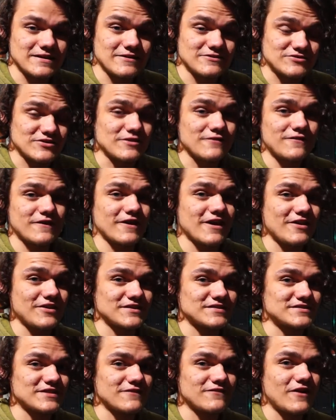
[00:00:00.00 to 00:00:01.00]
trying to figure out
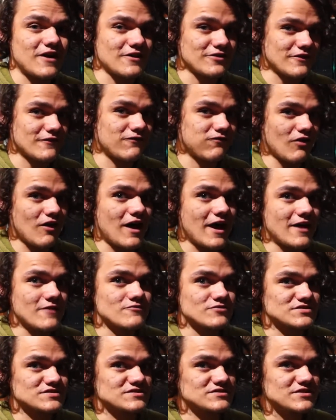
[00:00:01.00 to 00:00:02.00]
this stuff on the fly
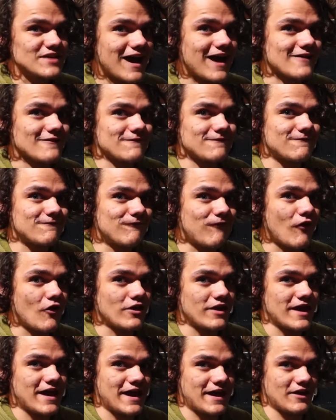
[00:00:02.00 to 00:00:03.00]
was not
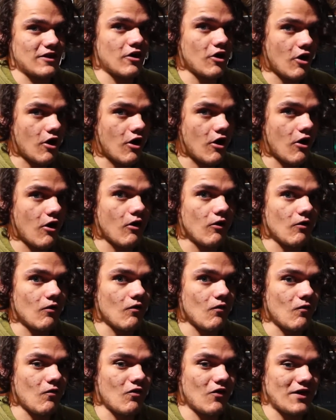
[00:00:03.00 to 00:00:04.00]
fun at all.
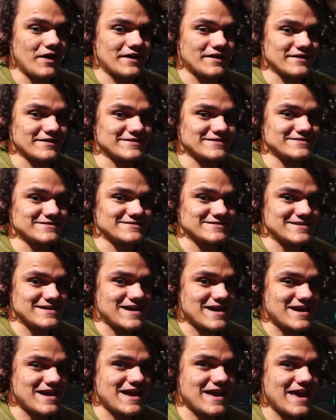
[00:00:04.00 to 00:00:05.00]
Like,
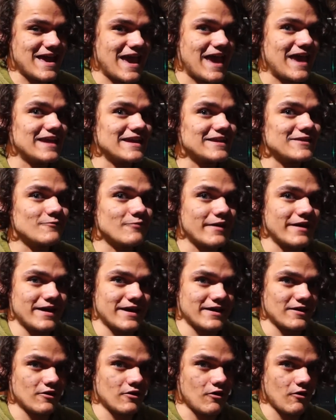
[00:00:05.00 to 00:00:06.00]
any way
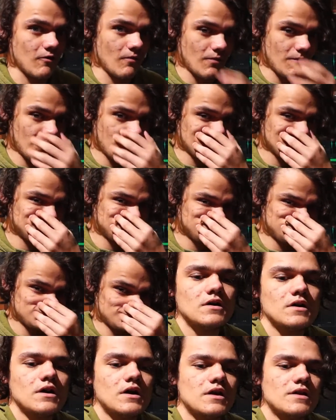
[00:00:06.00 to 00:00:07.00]
at all.
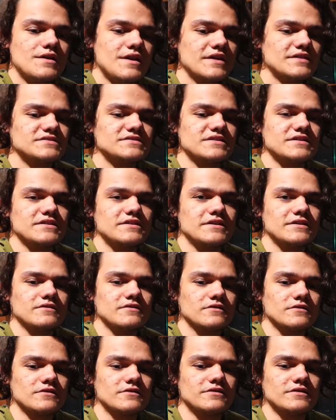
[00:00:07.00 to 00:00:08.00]
Next thing I
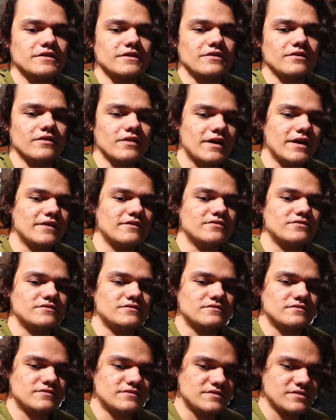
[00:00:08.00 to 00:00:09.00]
learned in Live
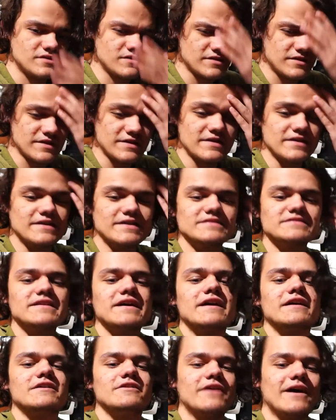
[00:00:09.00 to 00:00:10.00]
2D is
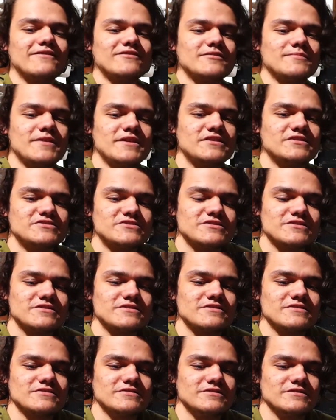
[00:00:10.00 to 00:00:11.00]
that you have to make
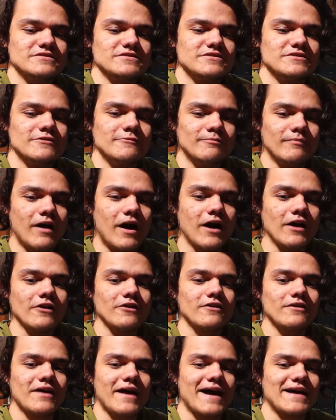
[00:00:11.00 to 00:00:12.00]
sure your model
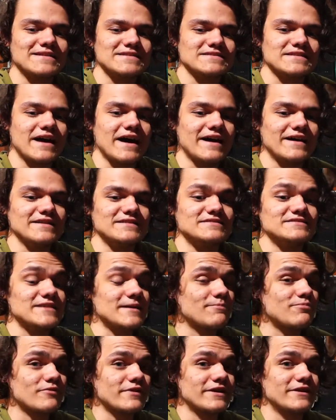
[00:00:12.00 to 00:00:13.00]
has eyes
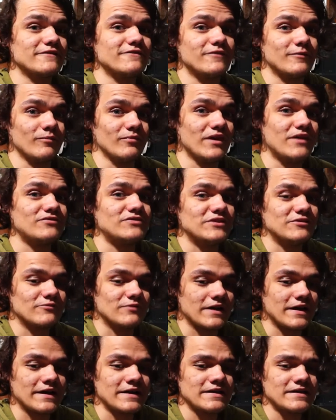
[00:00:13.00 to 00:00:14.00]
separated from left and
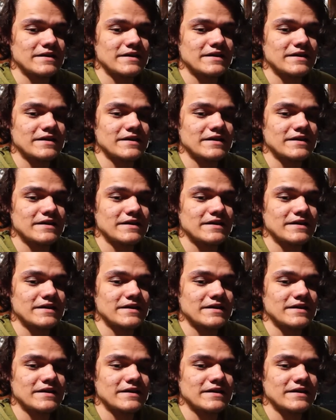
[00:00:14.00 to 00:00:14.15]
right.